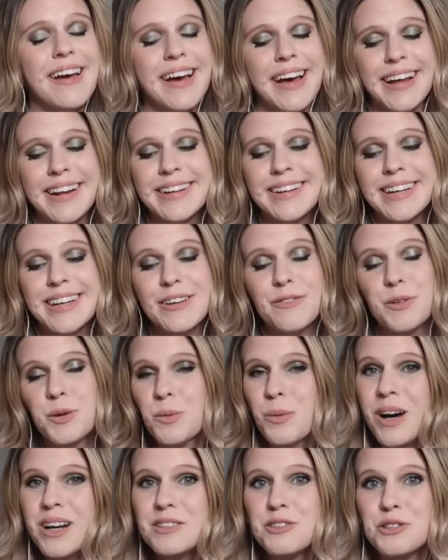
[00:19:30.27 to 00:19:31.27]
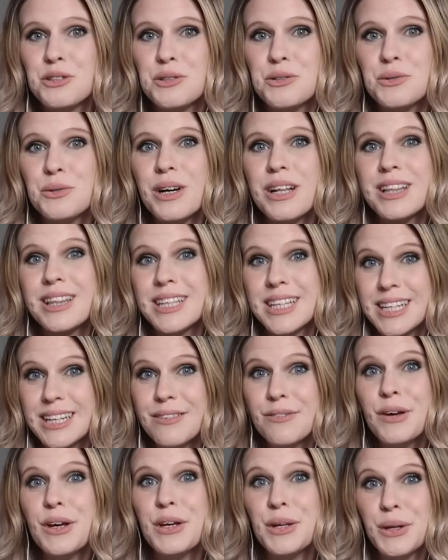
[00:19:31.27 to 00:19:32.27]
And if you want to,
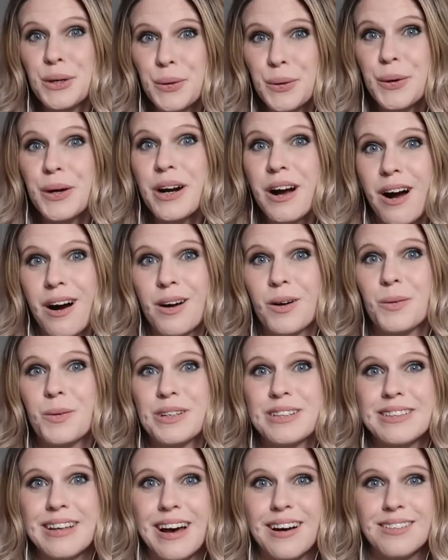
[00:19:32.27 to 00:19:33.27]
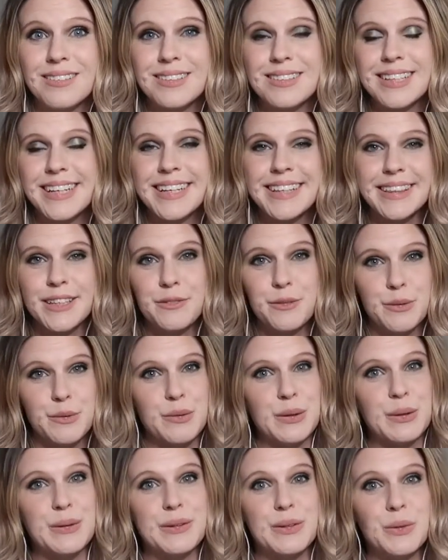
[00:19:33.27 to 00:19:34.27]
leave your Hogwarts house in the
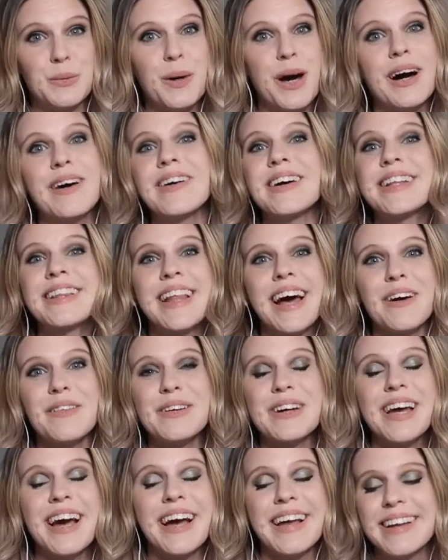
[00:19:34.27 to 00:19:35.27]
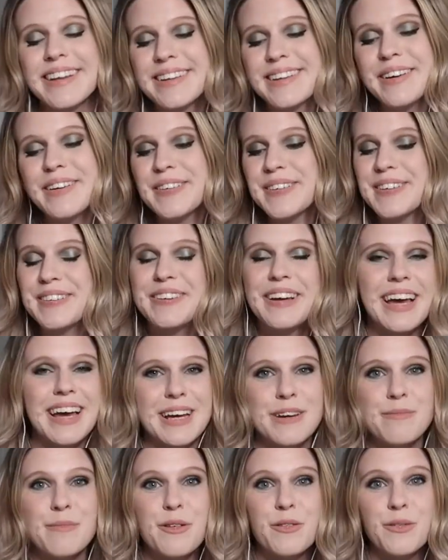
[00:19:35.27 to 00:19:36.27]
review as well, and that way I can know you
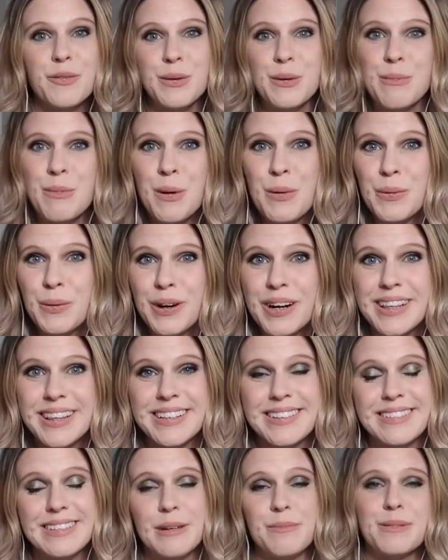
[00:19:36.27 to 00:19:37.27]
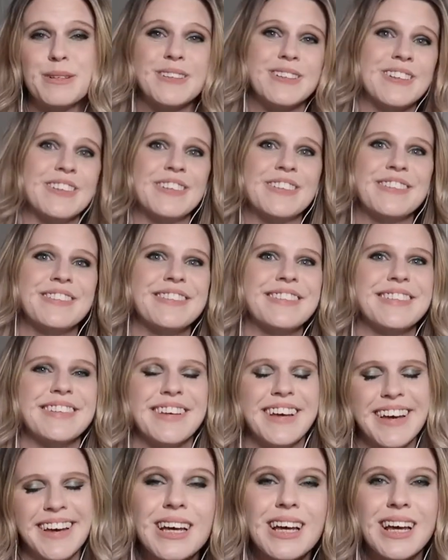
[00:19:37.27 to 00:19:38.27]
came from one of these episodes.